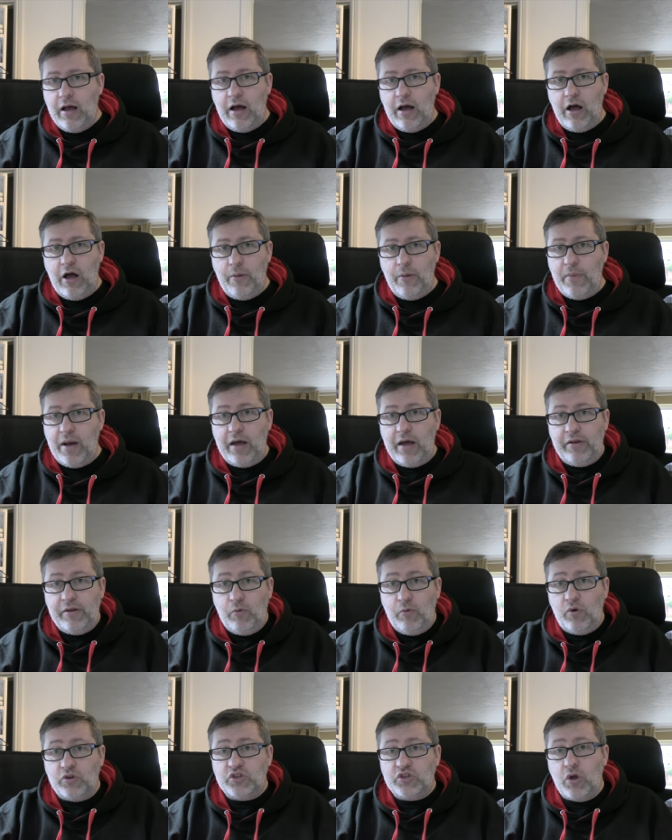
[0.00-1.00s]
um, and
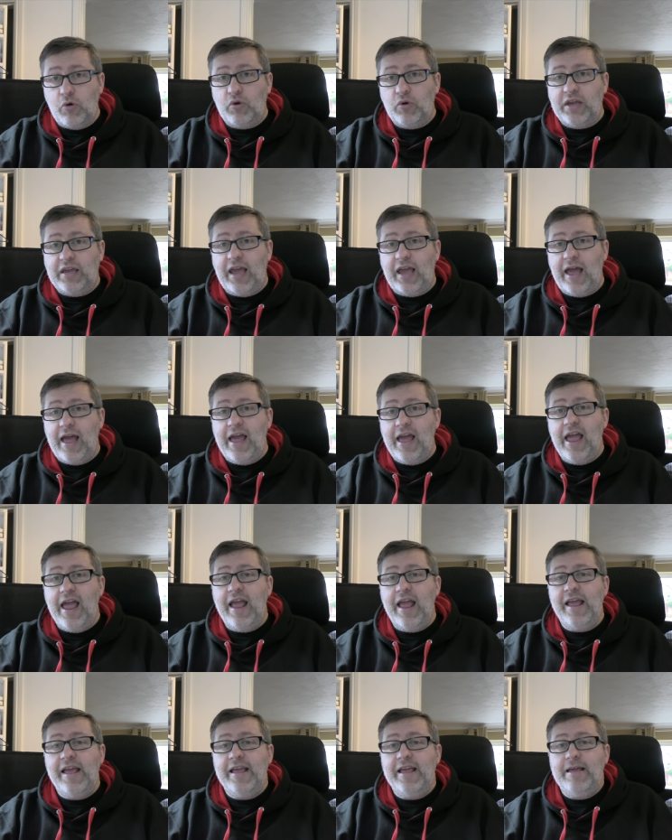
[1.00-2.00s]
it was
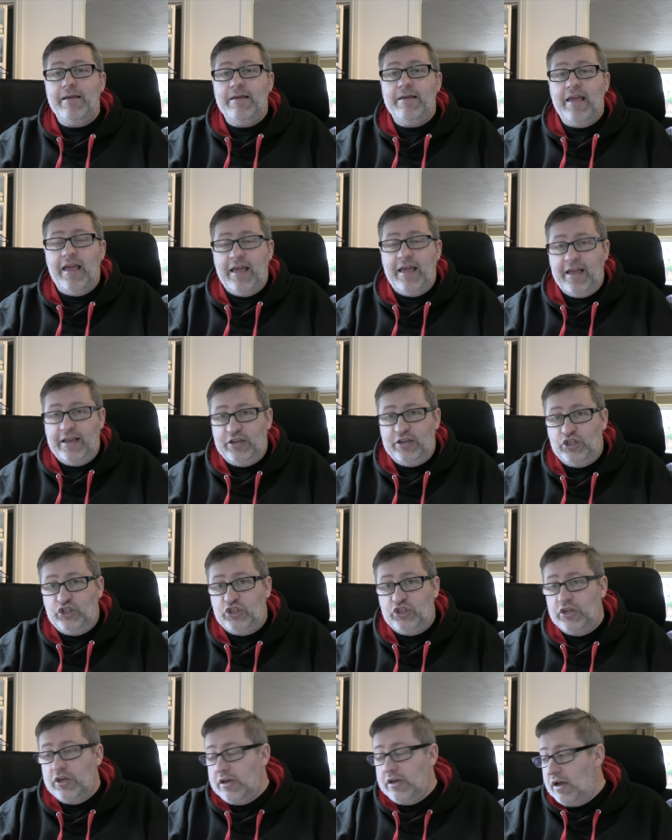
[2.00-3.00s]

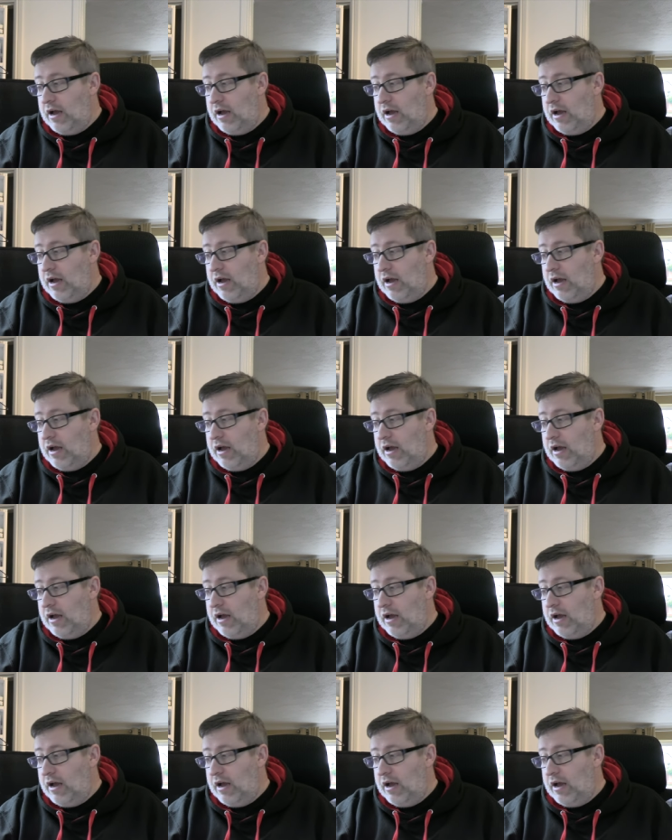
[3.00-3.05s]
okay-ish.